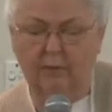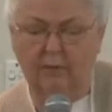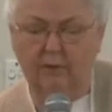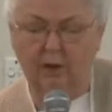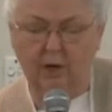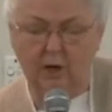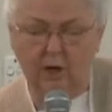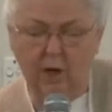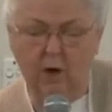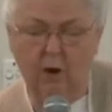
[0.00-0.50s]

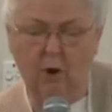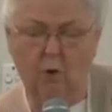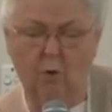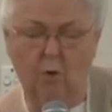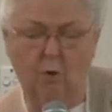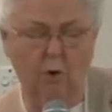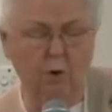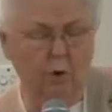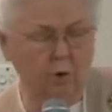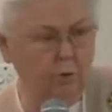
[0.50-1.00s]
to
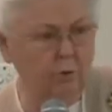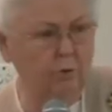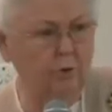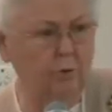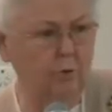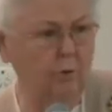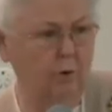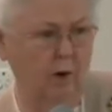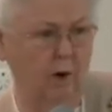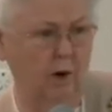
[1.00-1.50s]
know who
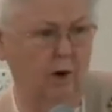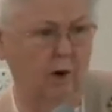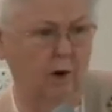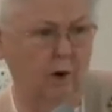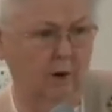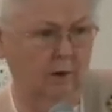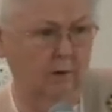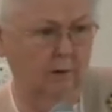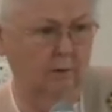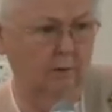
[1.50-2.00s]
you
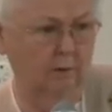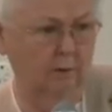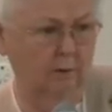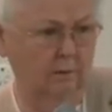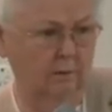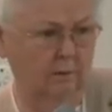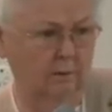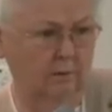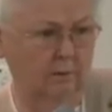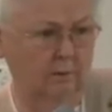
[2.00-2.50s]
are.
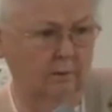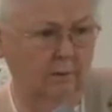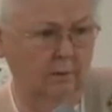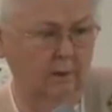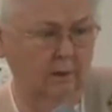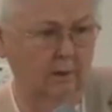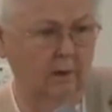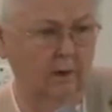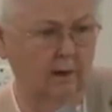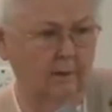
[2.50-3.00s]

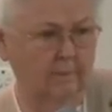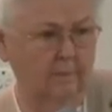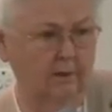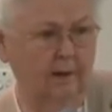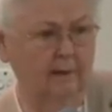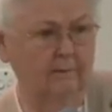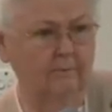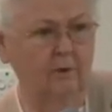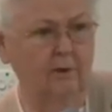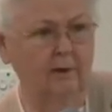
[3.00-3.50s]
Let me
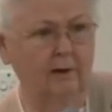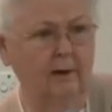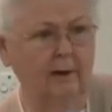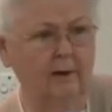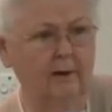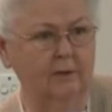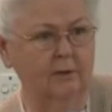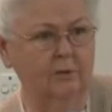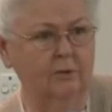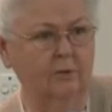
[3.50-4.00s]
give you a little
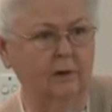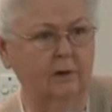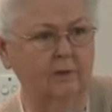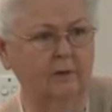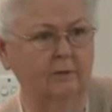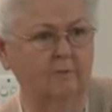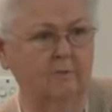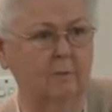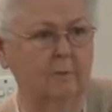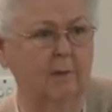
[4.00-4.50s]

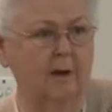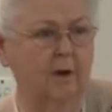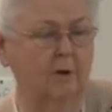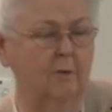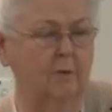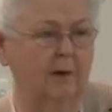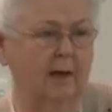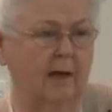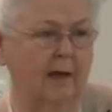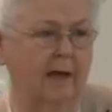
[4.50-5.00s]
illustration from my
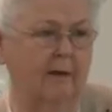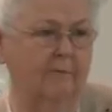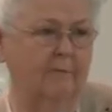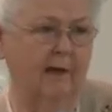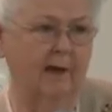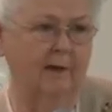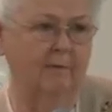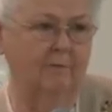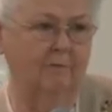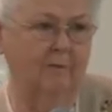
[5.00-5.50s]
own life.
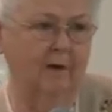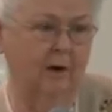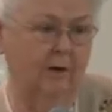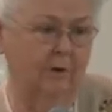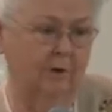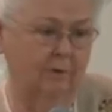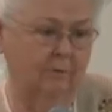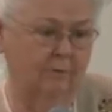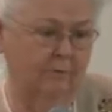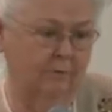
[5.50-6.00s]
I have a very
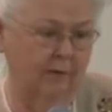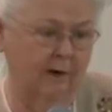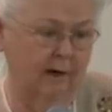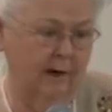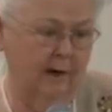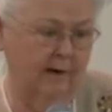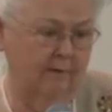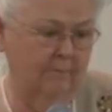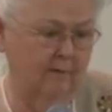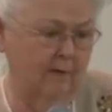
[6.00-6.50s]
good
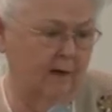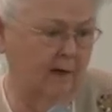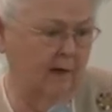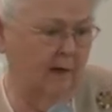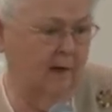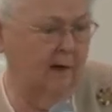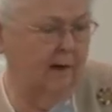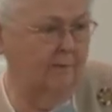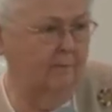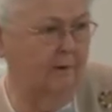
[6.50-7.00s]
friend.
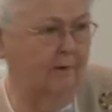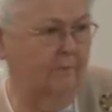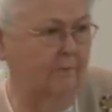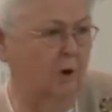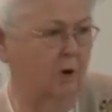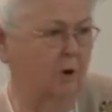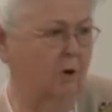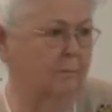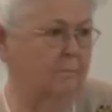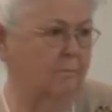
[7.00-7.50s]
Any of you ever
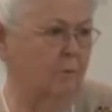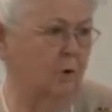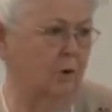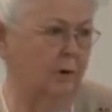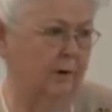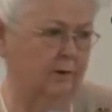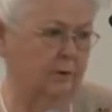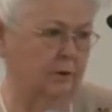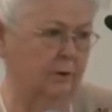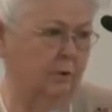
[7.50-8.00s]
heard of
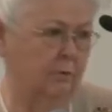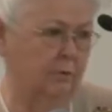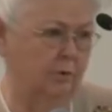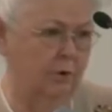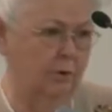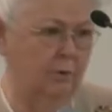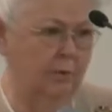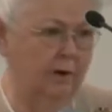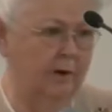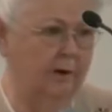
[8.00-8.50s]
Merle and Joan
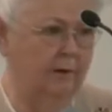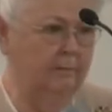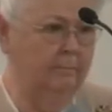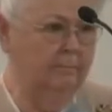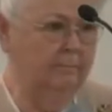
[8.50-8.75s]
Ewing?